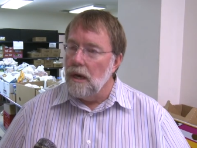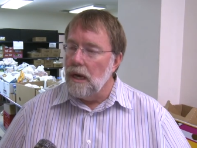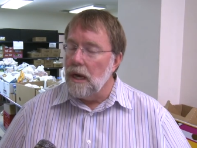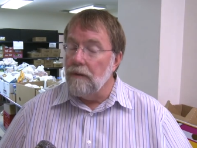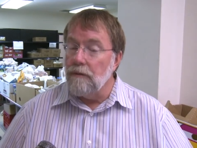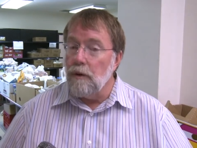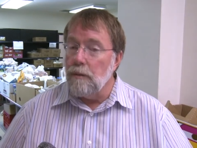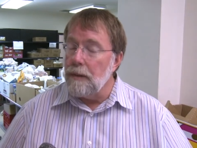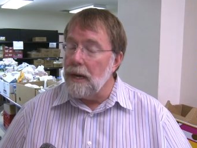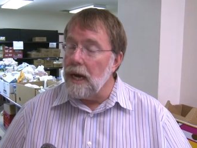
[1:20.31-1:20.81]

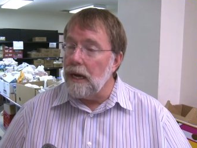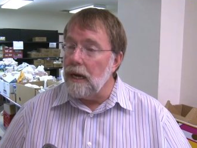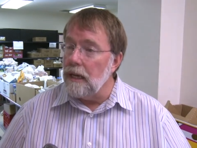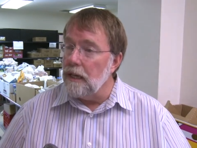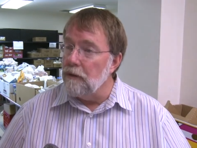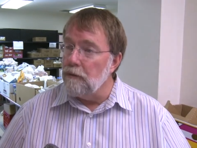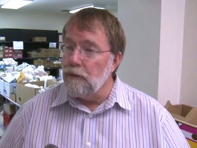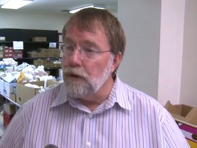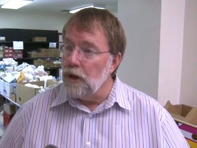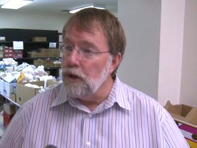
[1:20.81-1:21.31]
Everybody in
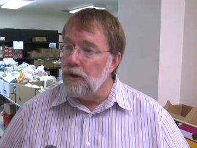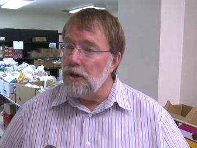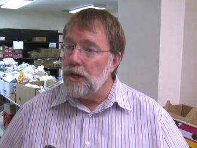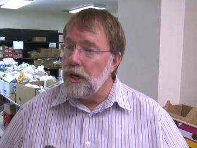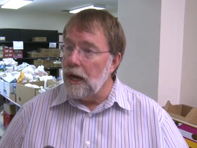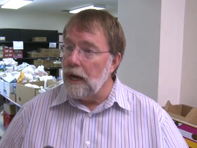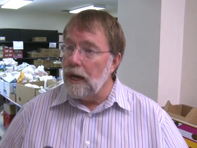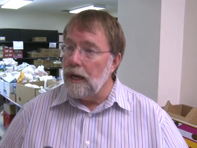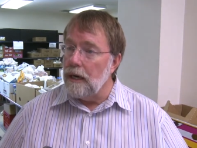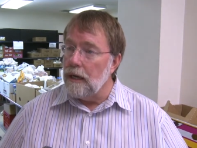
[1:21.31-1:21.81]
the food
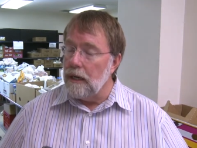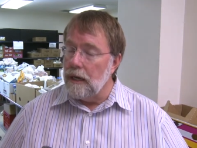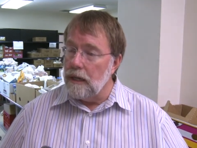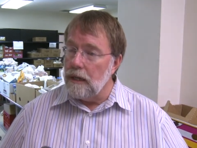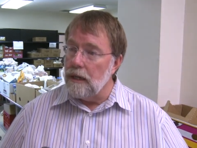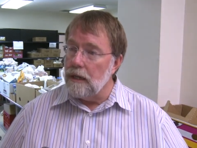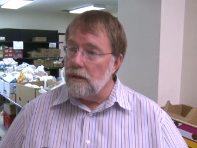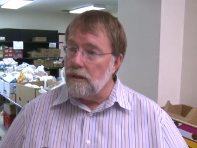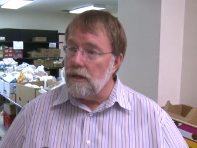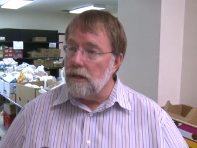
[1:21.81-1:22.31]
chain in
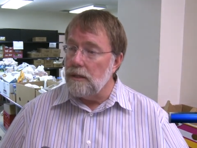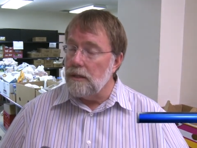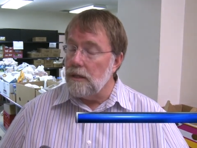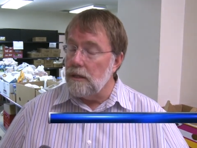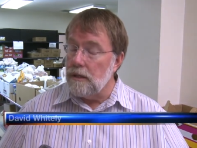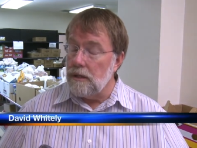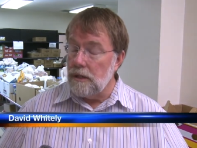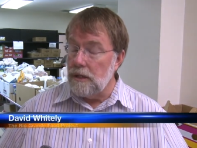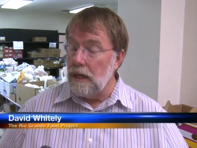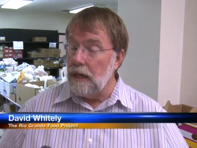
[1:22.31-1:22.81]
this
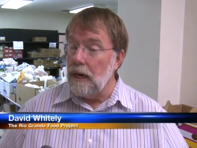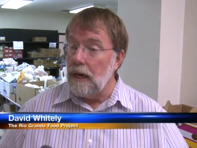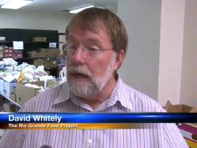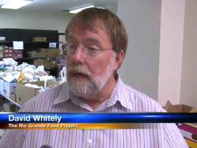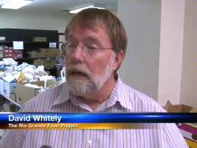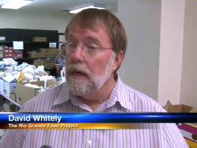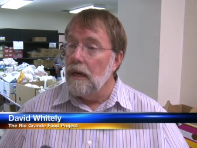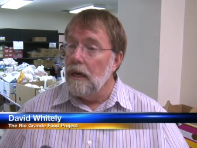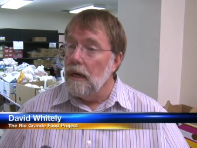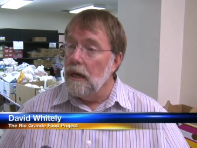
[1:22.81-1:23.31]
city
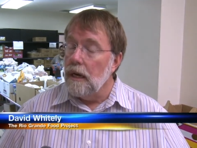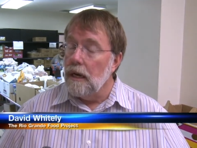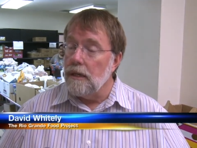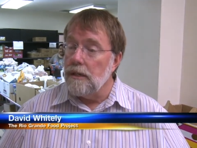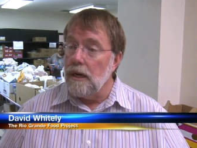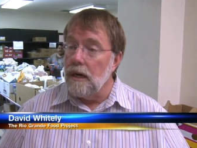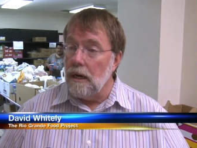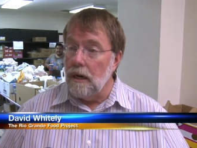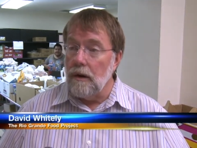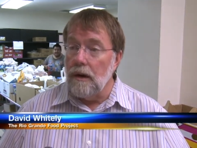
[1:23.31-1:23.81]
is
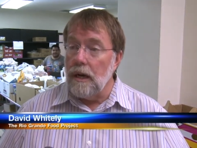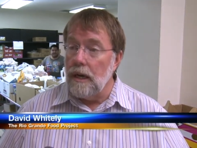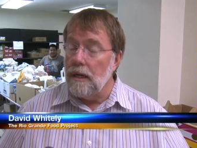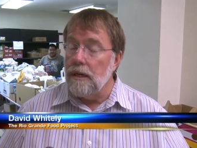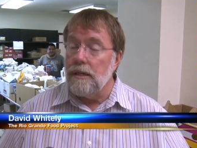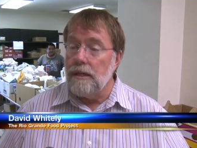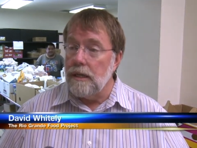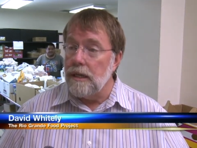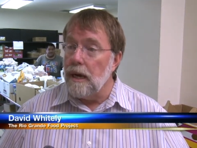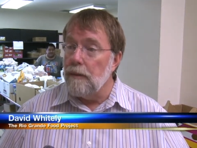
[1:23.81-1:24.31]
going to need
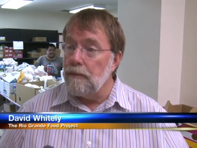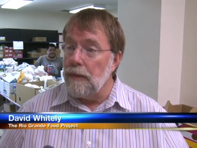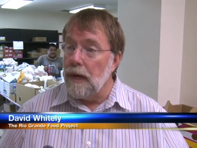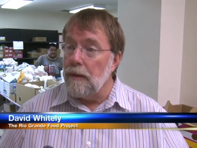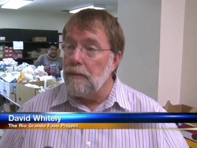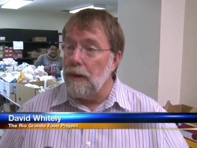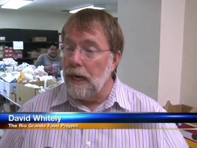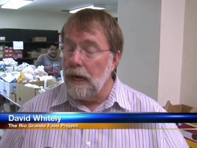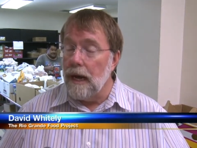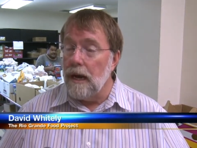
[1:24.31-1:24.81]
to step
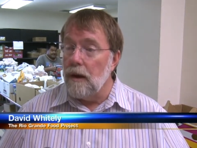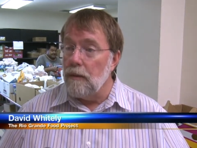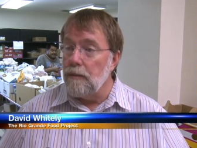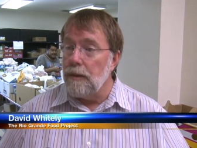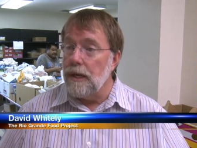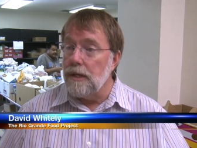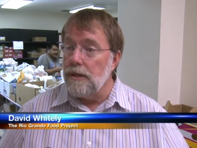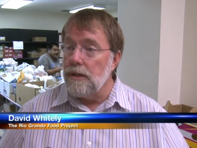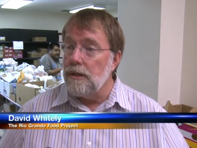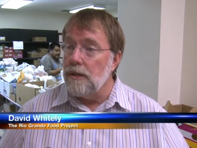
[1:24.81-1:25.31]
up and help
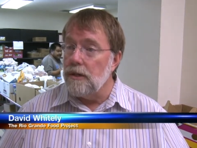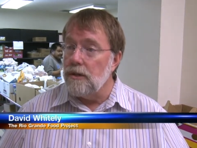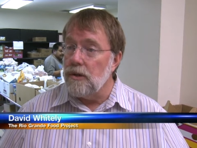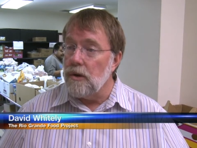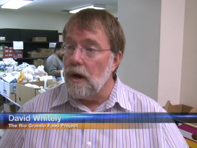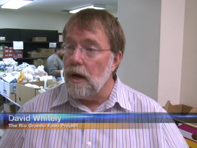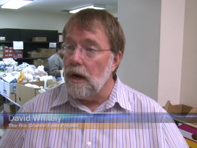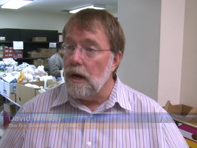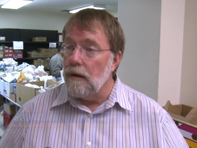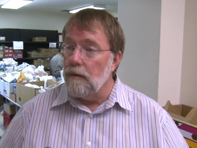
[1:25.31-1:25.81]
us to
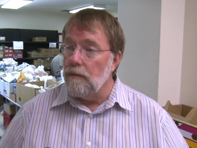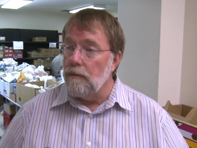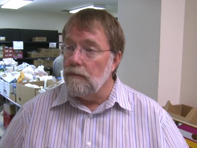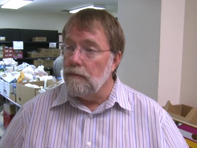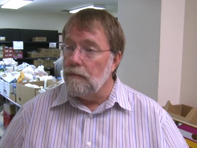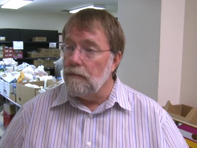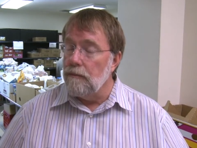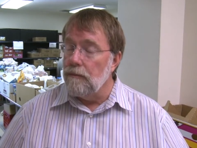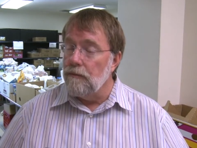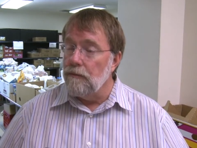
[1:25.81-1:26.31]
try
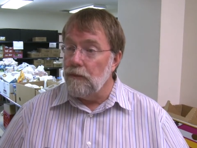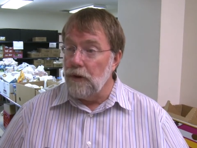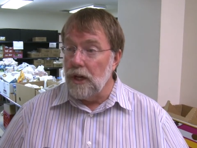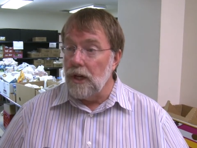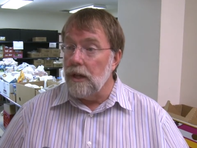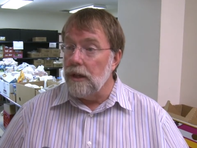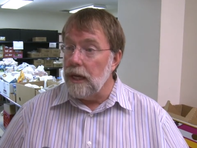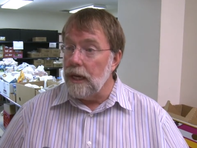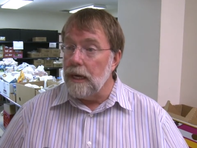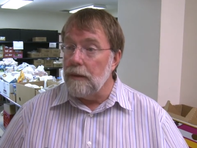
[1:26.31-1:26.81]
to
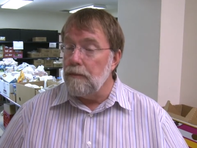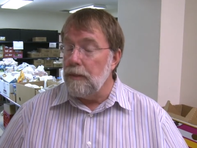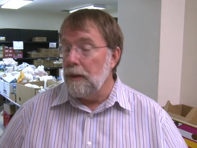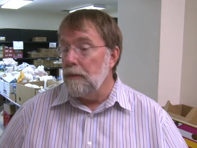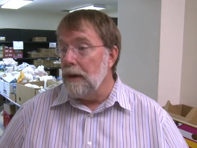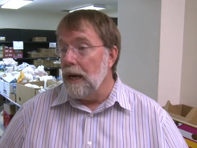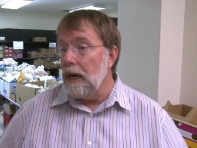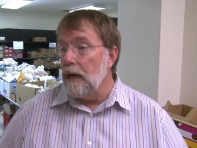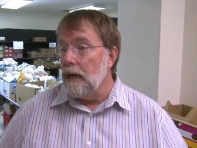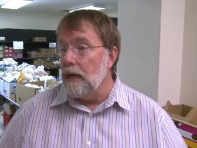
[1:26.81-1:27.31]
fill the empty
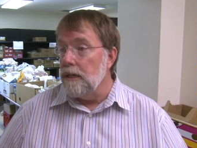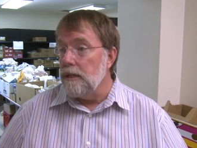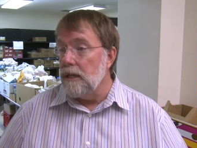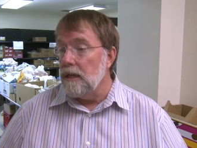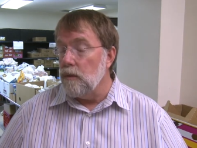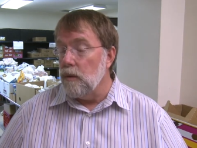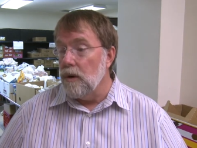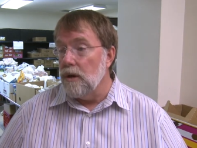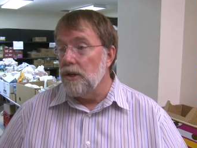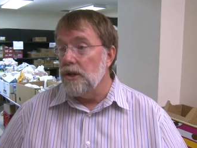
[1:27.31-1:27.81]
bellies
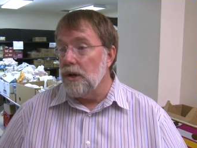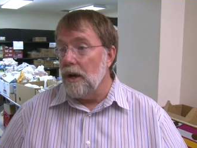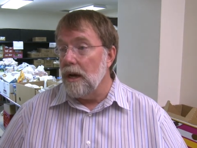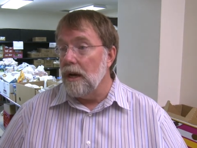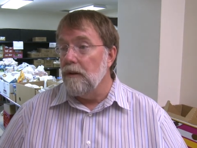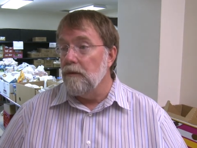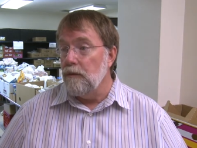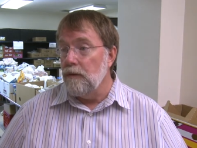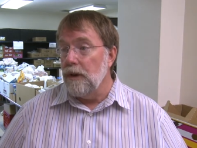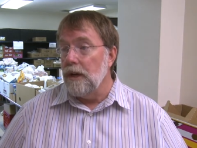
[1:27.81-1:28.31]
that we're
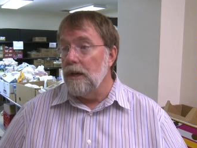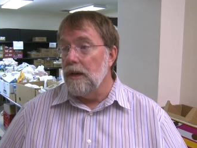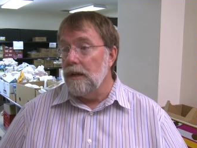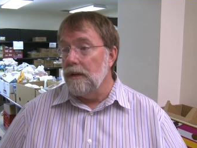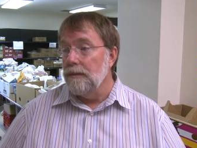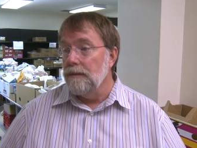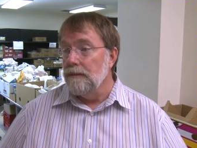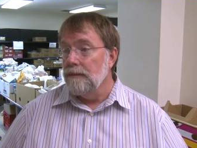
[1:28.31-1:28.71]
trying to fill.